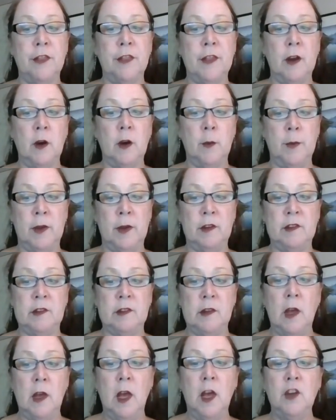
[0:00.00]
therapists
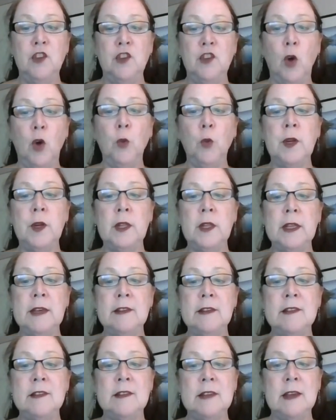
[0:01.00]
don't really
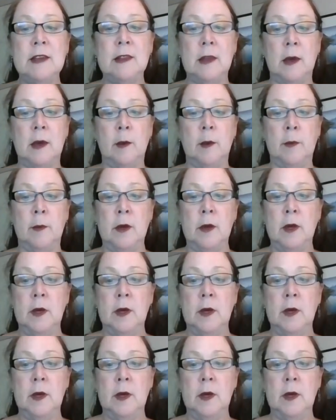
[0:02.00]
see them